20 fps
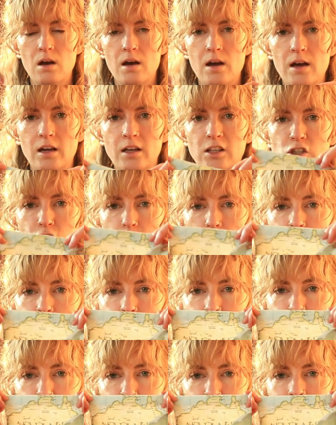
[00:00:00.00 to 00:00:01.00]
I chose
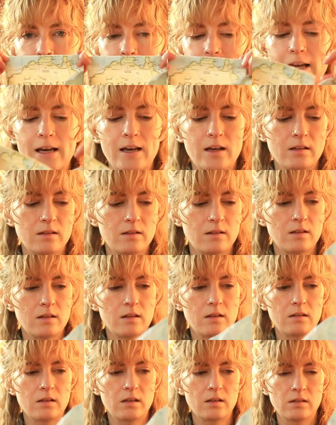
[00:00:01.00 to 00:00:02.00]
Australia
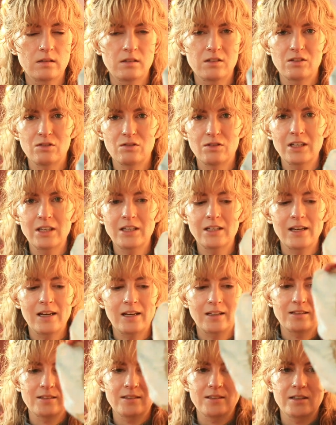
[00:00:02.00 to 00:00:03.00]
and
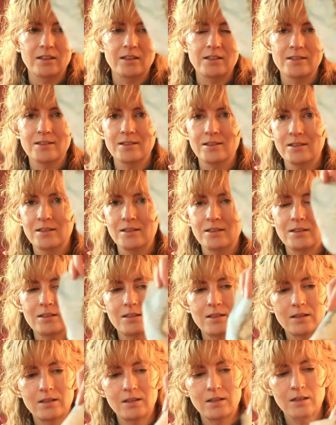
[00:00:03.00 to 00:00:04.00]
Greenland and Iceland.
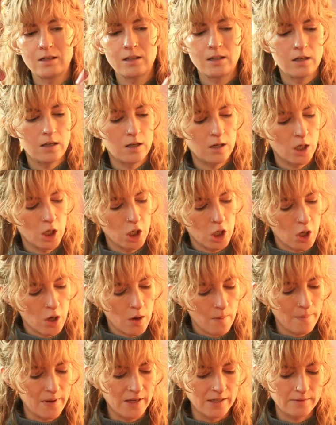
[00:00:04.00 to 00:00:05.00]

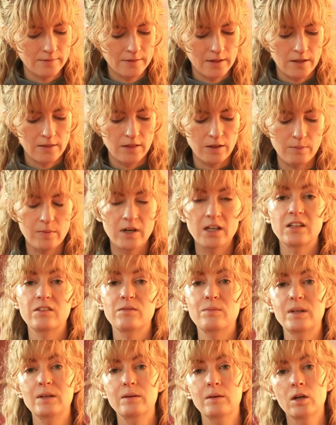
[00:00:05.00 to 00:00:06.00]
But that might have
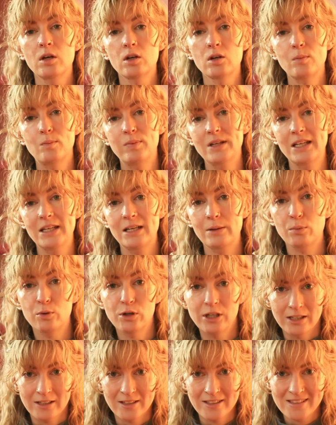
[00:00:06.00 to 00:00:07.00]
been completely
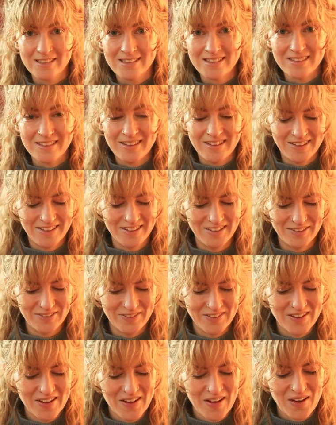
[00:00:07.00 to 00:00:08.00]
pointless
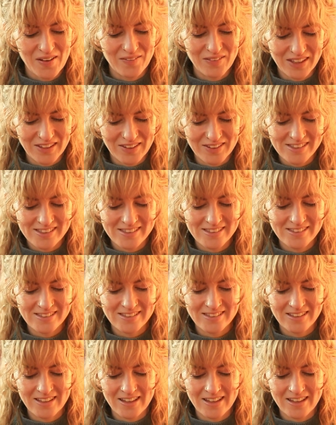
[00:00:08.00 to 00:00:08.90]
because